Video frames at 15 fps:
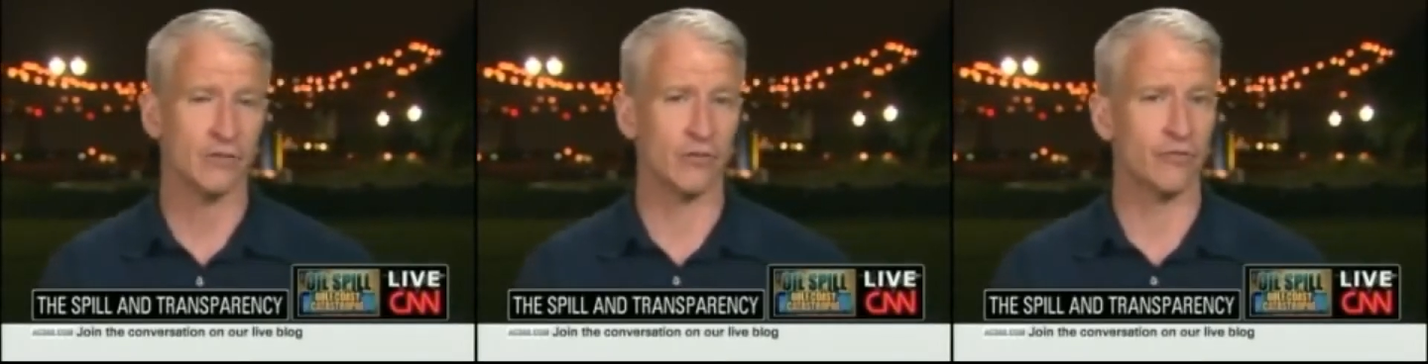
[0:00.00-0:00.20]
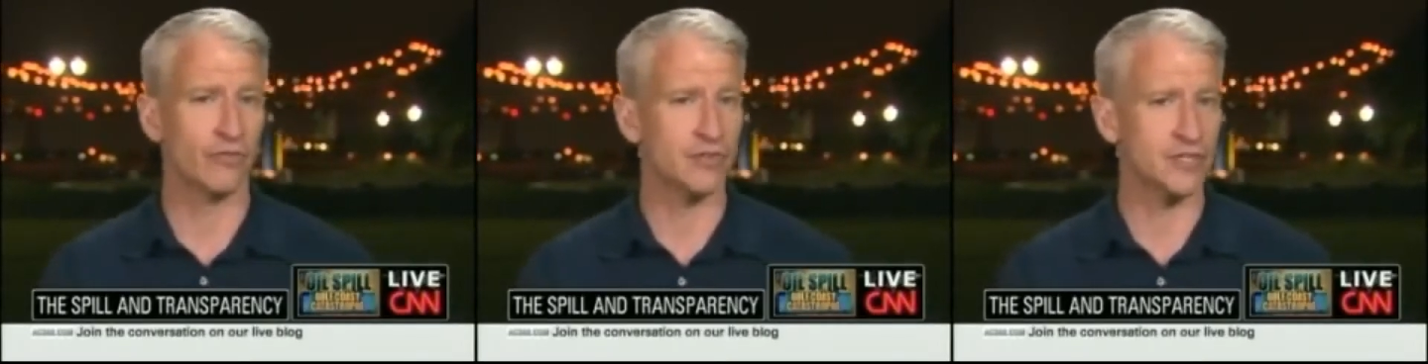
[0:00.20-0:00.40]

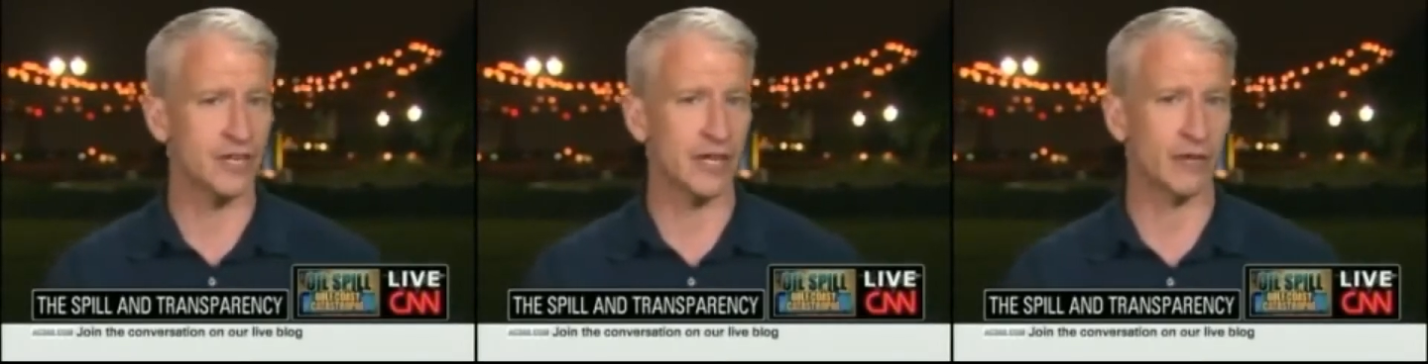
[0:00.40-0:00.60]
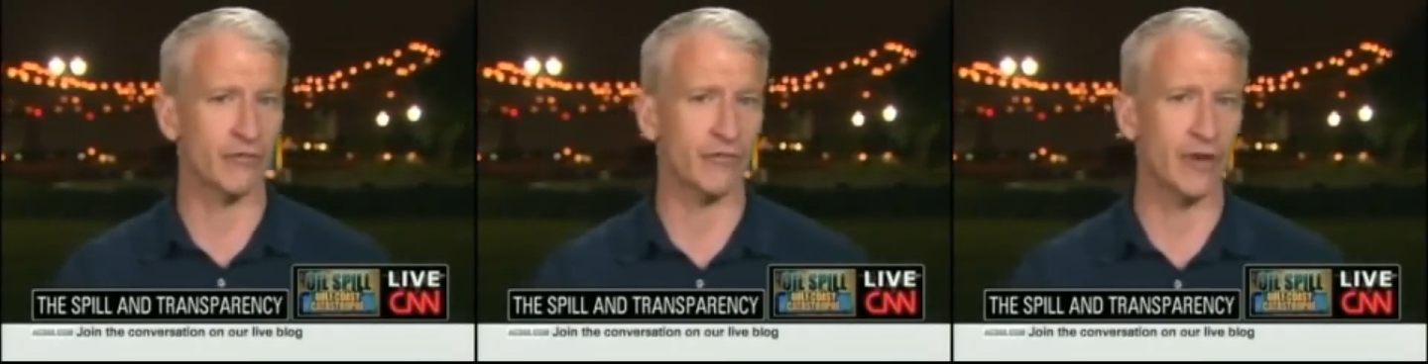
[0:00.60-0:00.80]
from
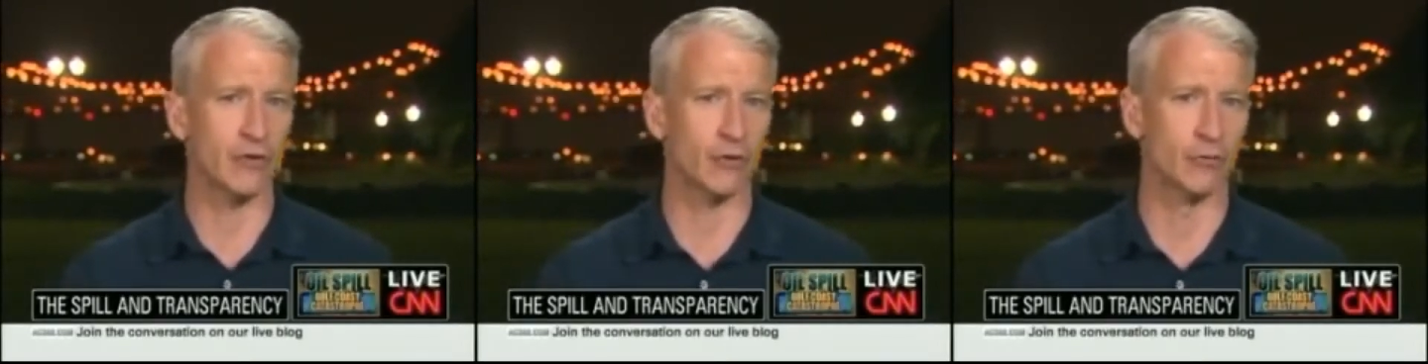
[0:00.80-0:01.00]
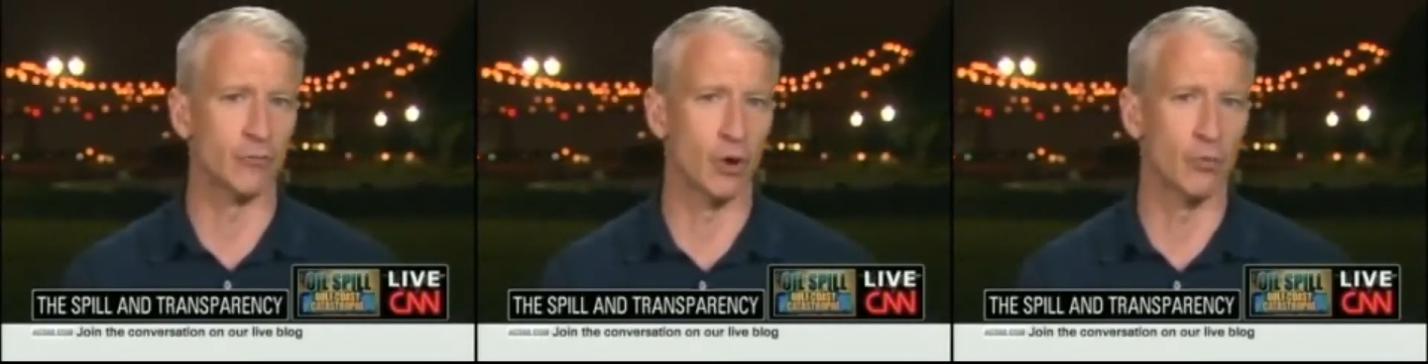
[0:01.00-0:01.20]
visiting a
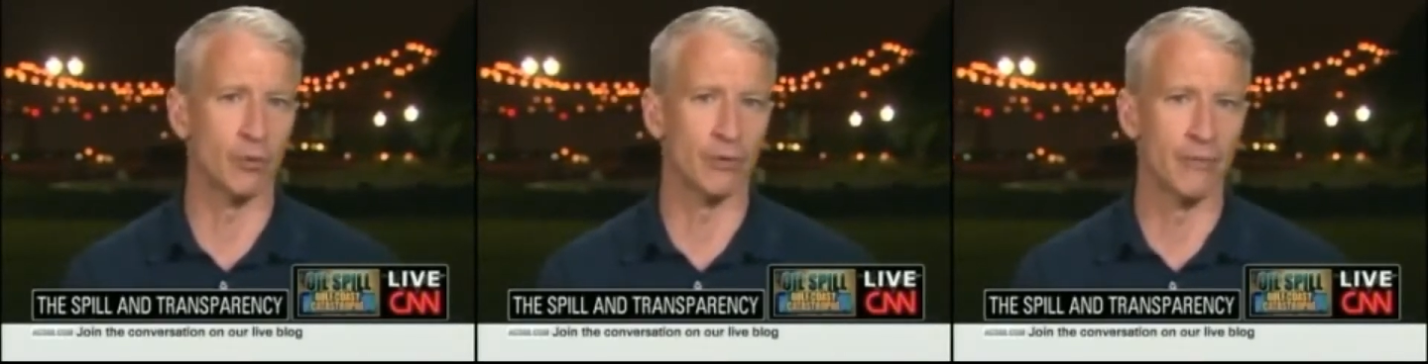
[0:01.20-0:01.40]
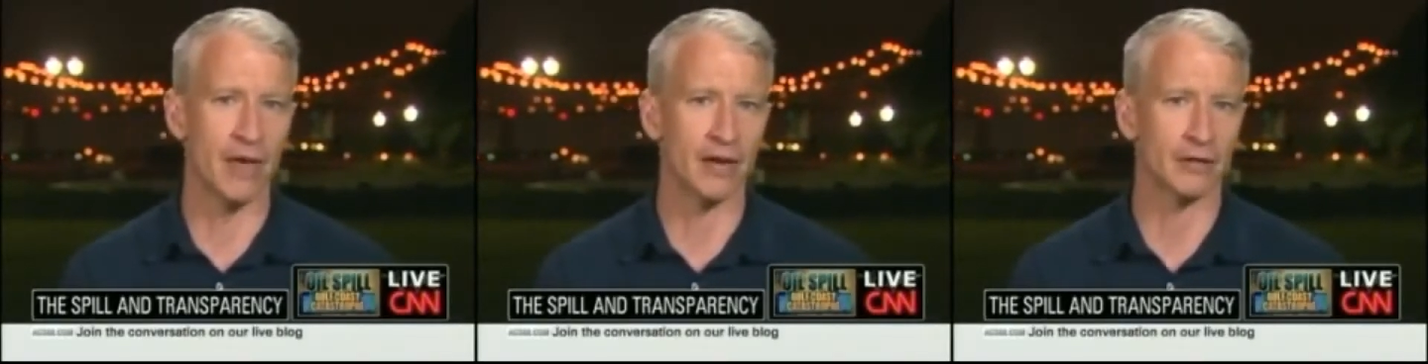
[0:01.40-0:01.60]
federal
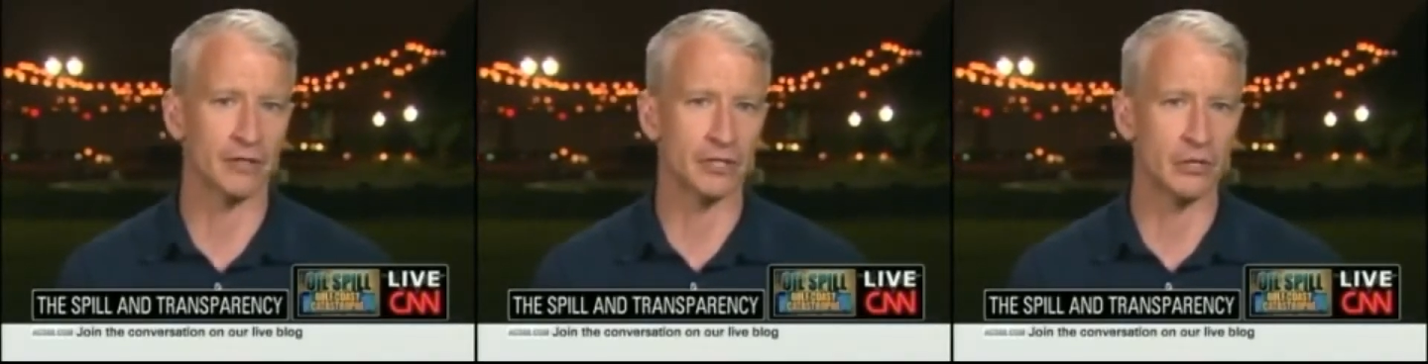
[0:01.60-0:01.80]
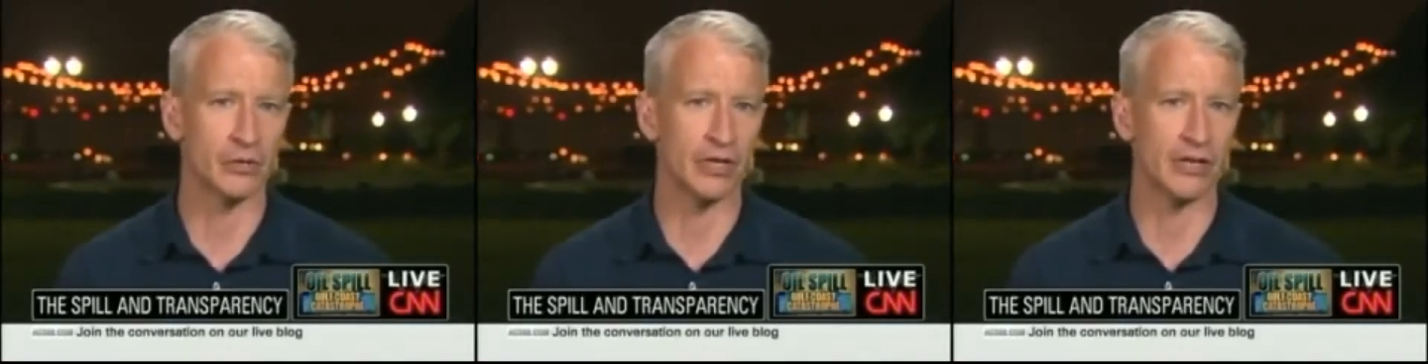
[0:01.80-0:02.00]
mobile
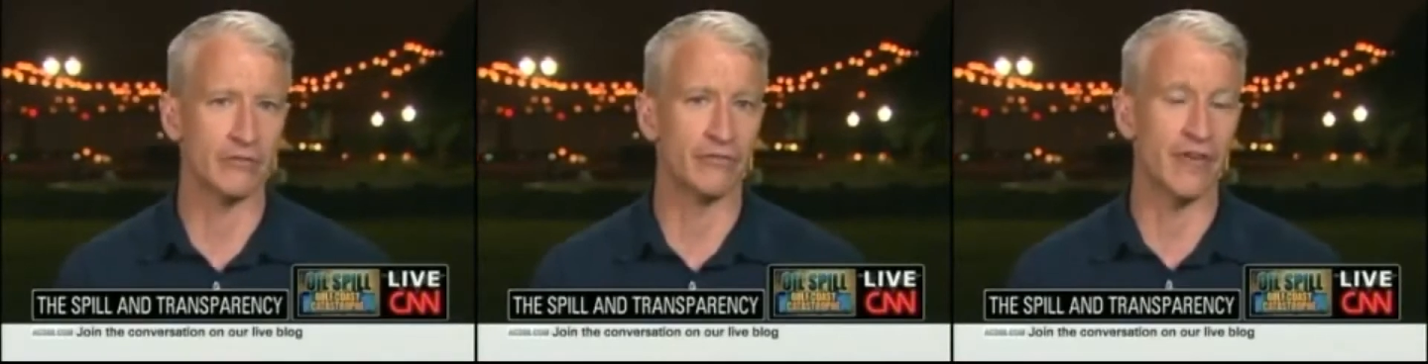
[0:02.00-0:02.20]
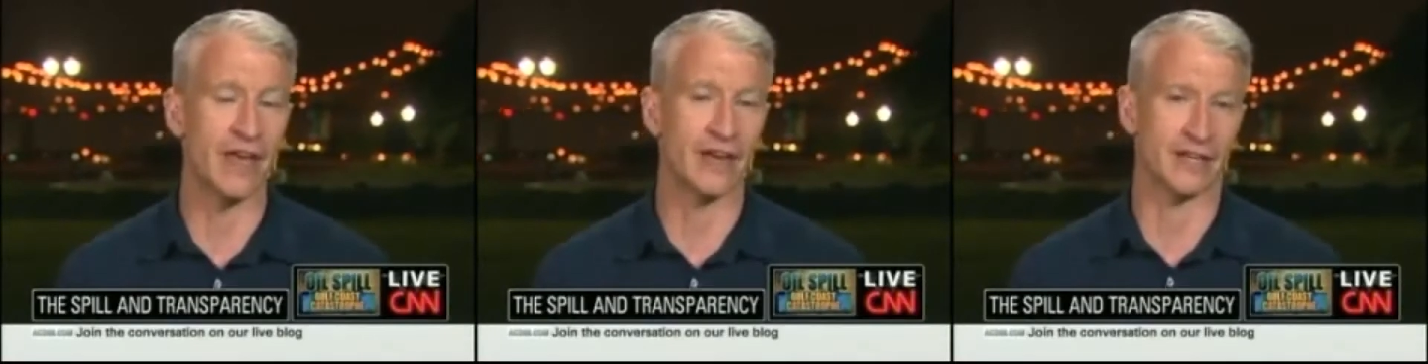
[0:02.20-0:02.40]
medical unit
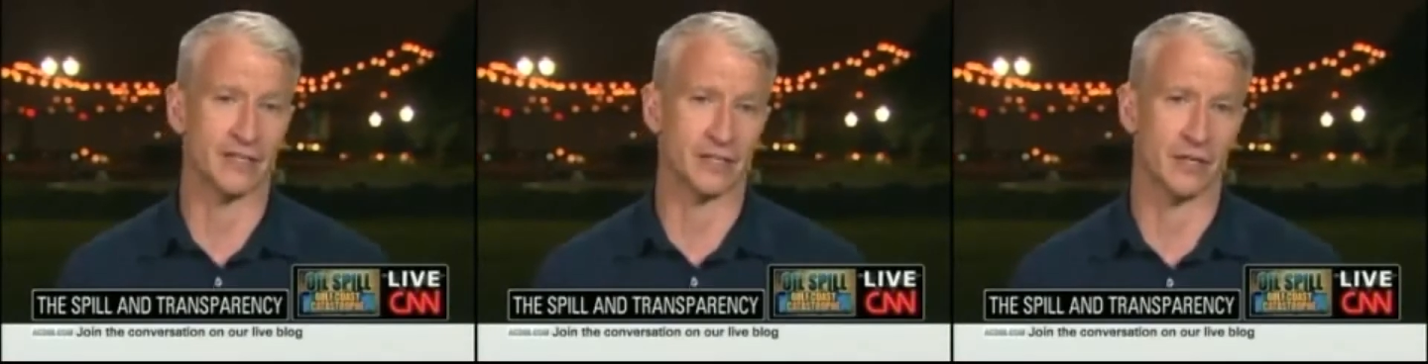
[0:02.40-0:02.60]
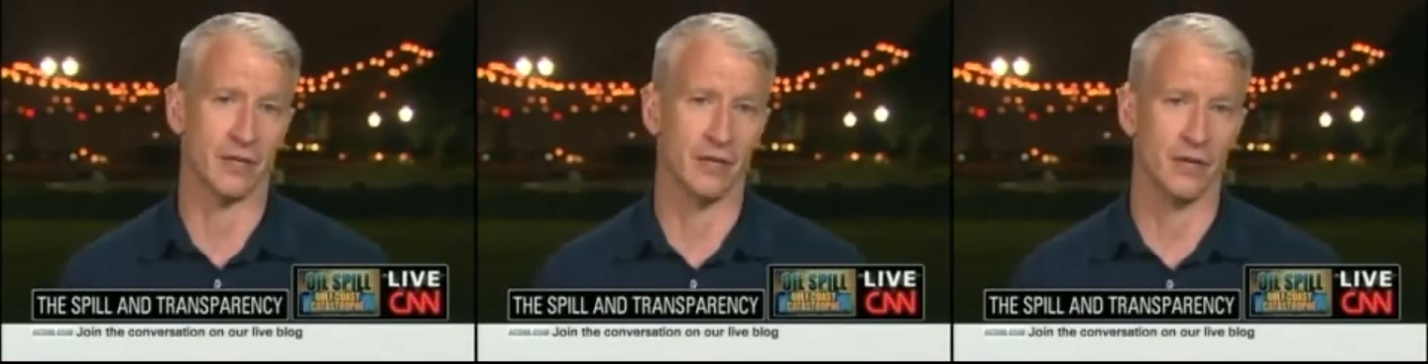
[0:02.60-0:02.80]
in
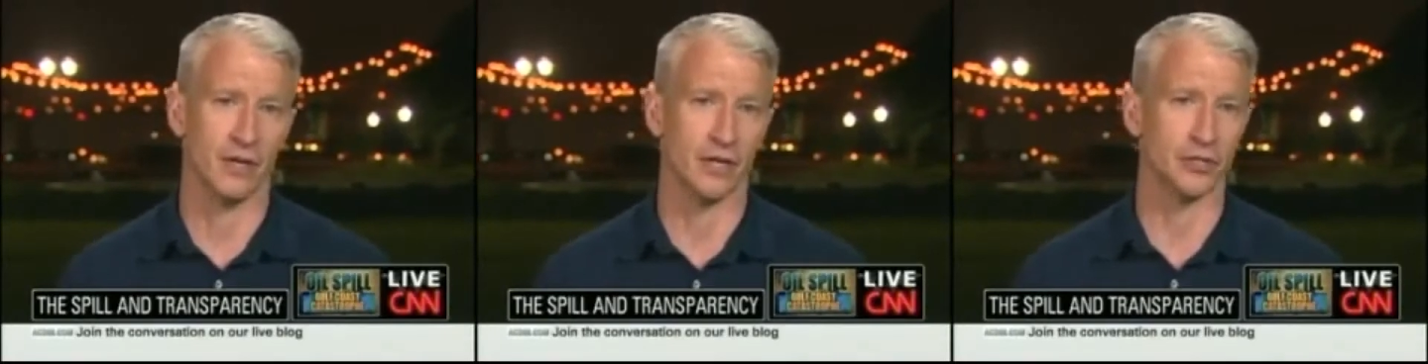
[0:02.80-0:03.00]
Venice,